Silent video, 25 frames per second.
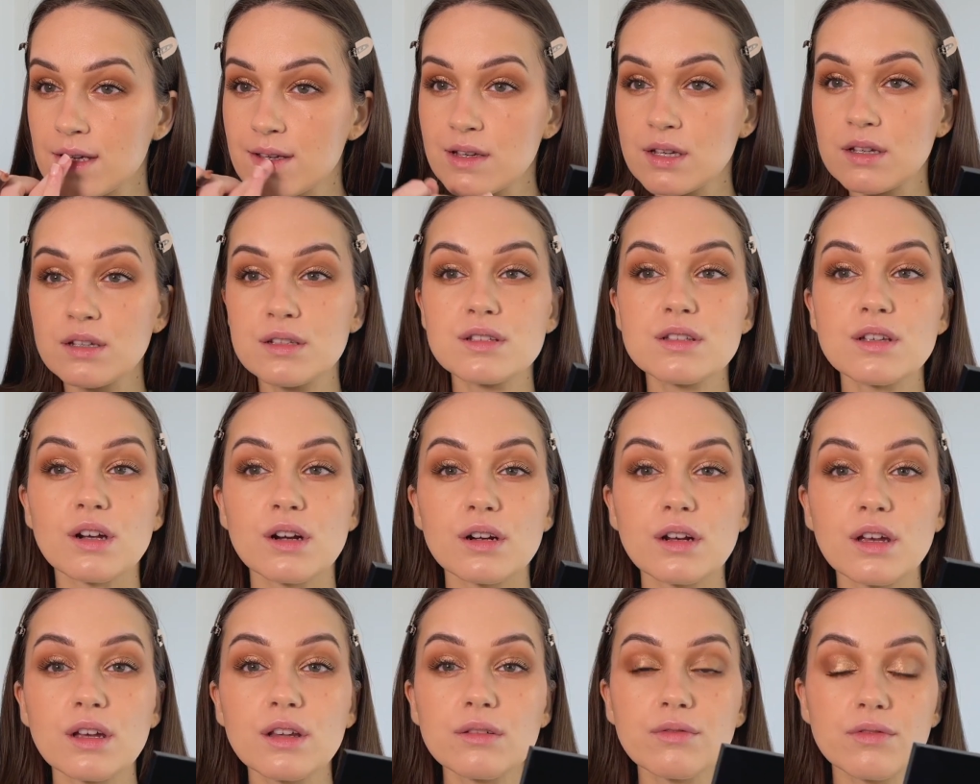
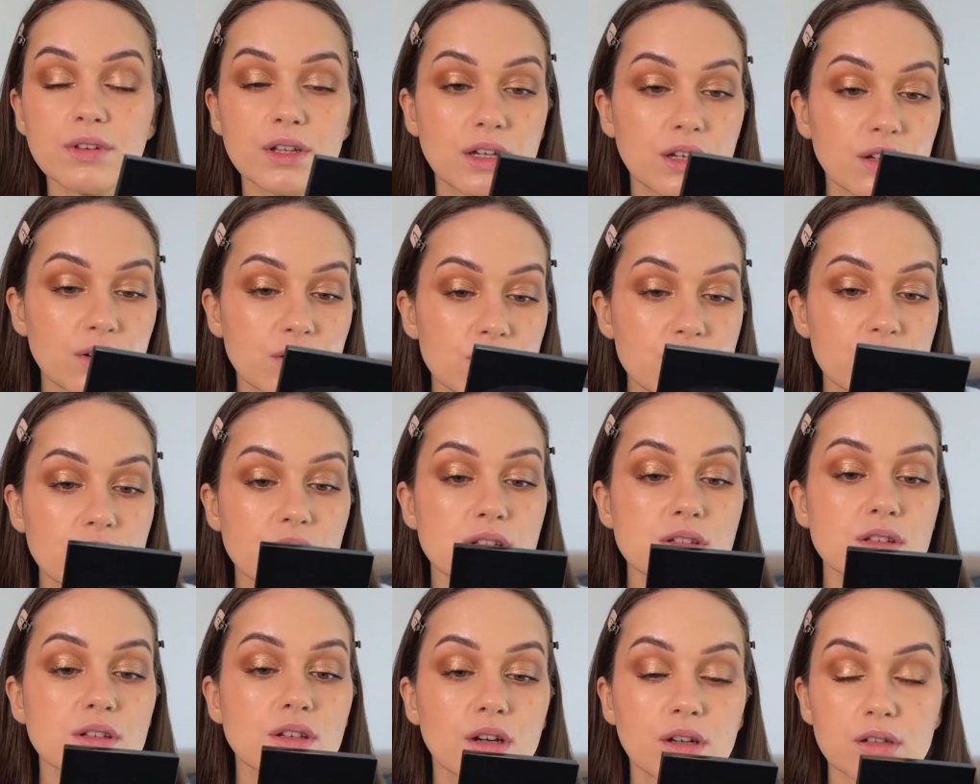starting the video
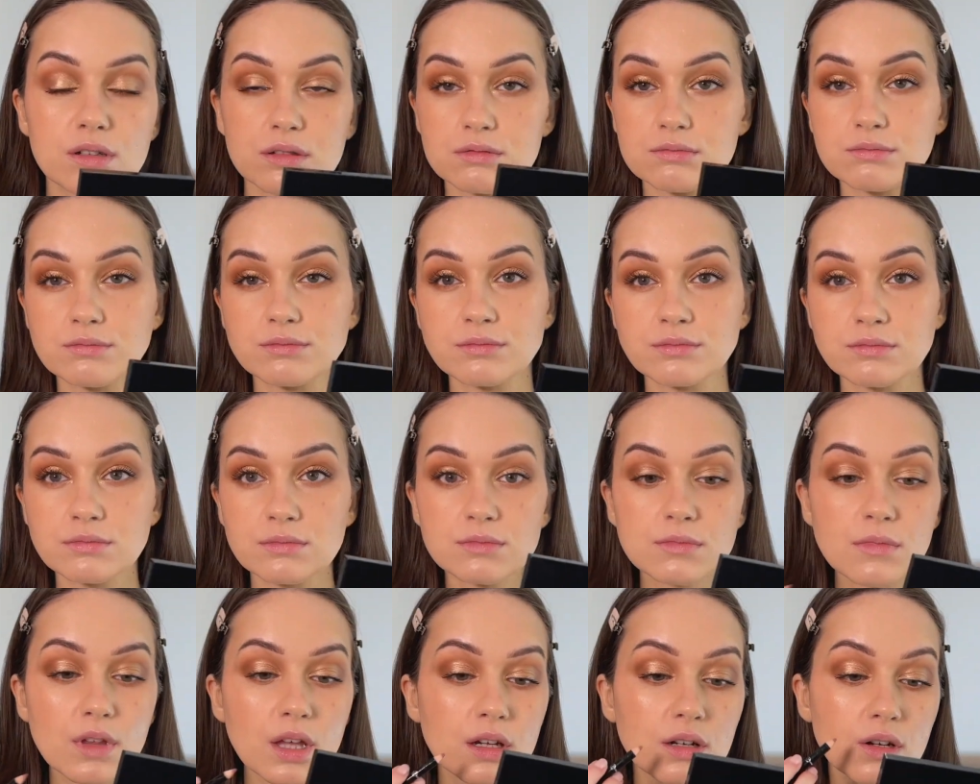just so
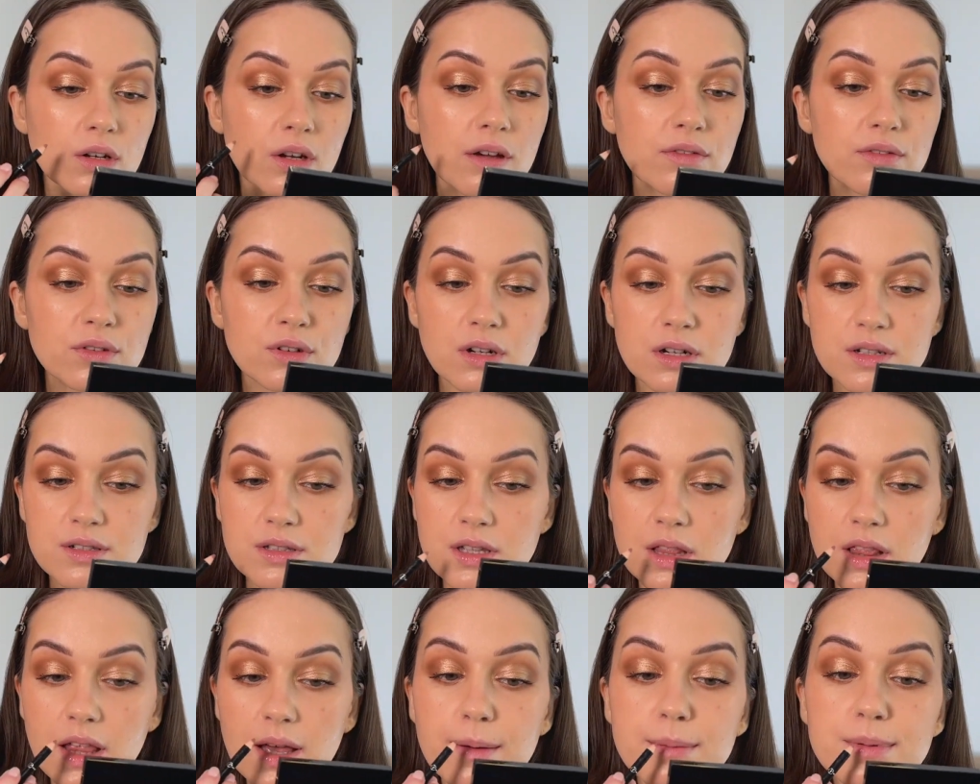I don't have crusty
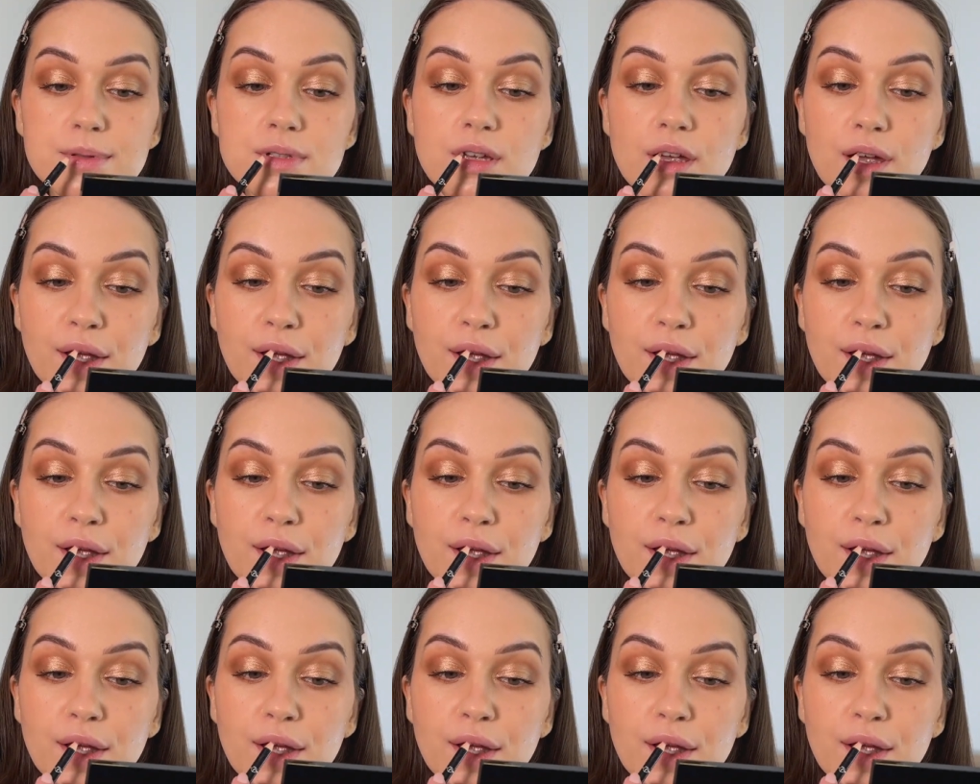lips.